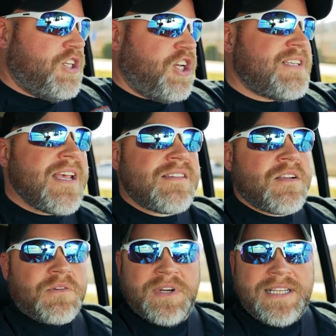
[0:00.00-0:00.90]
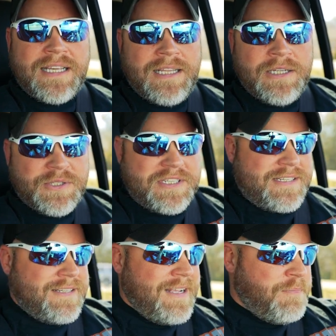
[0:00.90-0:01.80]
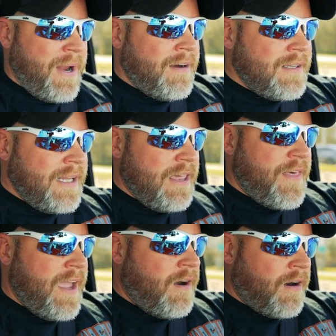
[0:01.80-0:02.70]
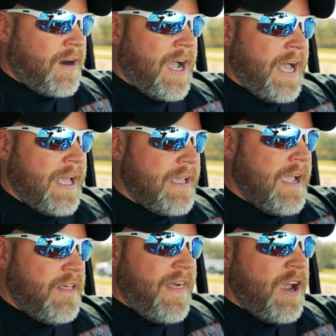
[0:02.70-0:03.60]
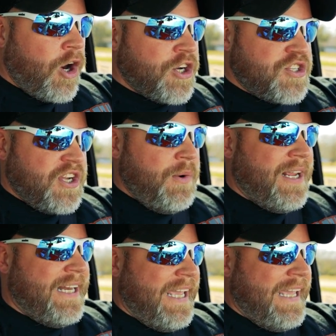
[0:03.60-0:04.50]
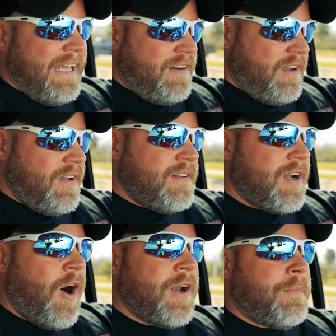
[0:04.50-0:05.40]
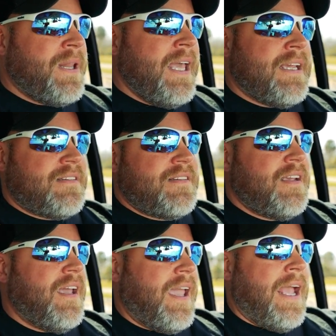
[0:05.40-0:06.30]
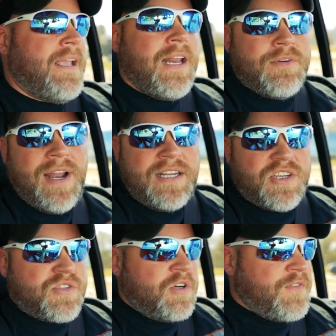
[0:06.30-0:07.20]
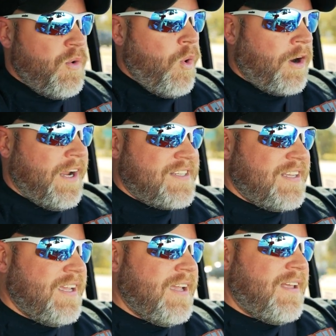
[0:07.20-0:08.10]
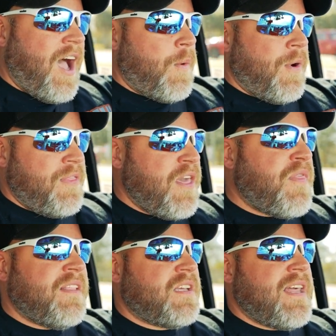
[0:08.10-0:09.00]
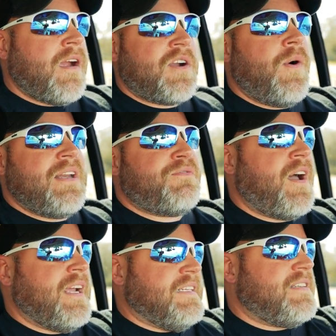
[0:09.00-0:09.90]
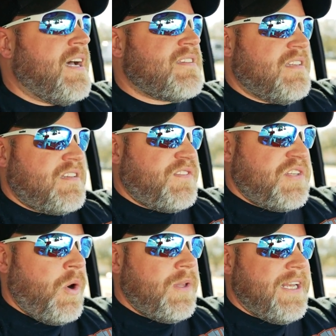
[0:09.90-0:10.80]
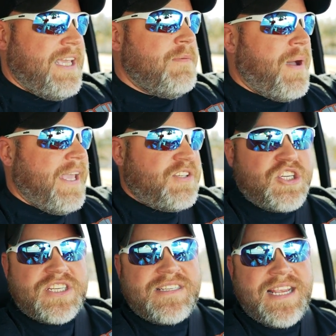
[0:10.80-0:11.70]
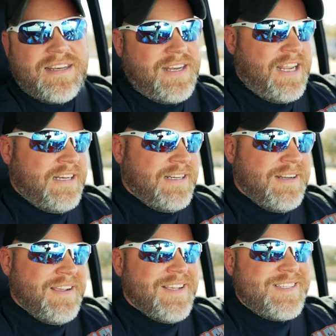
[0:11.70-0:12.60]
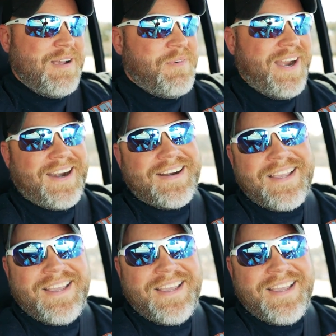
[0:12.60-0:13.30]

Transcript: she says they're really close. Apparently they are zoning in on a place and getting ready to serve a warrant where they think that they are going to find dozens of stolen e-bikes just sitting in somewhere.